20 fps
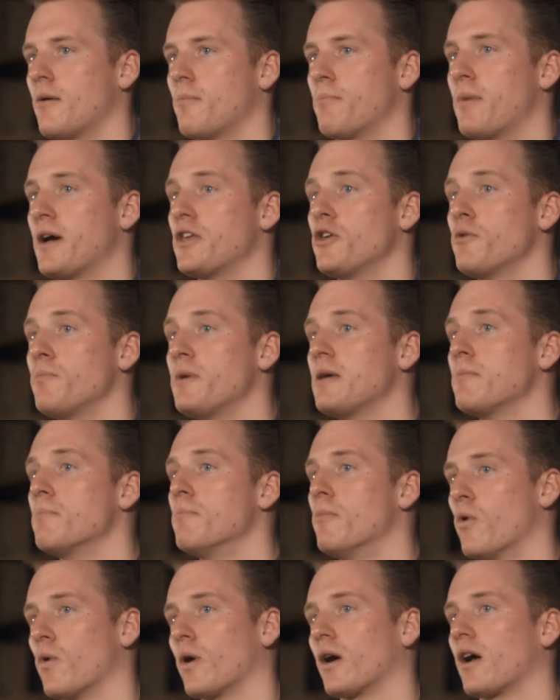By you being
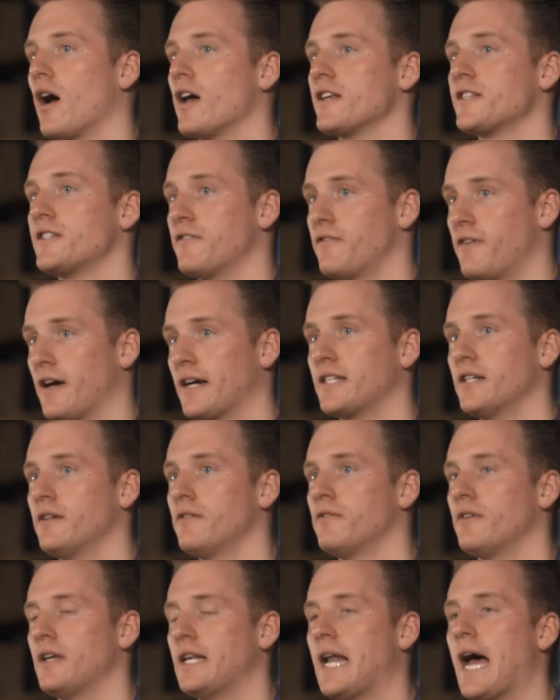more
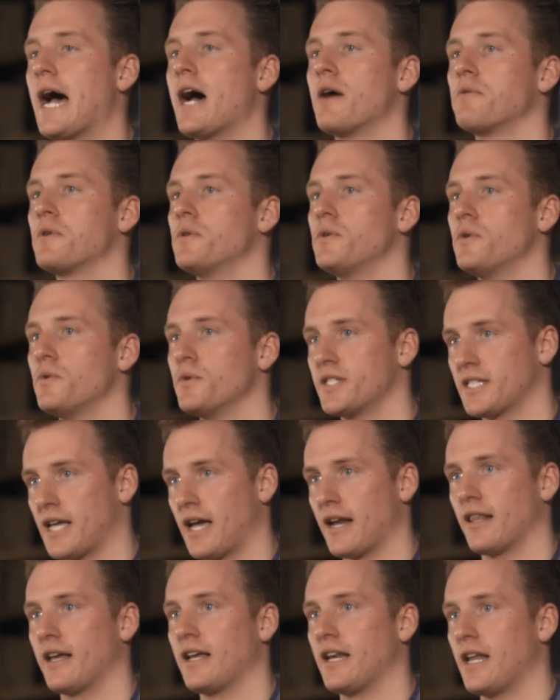cost-effective in how you use
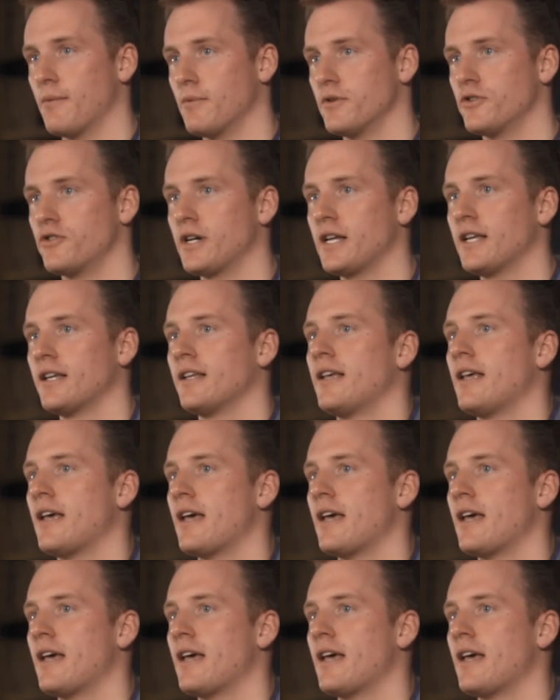satellite imagery,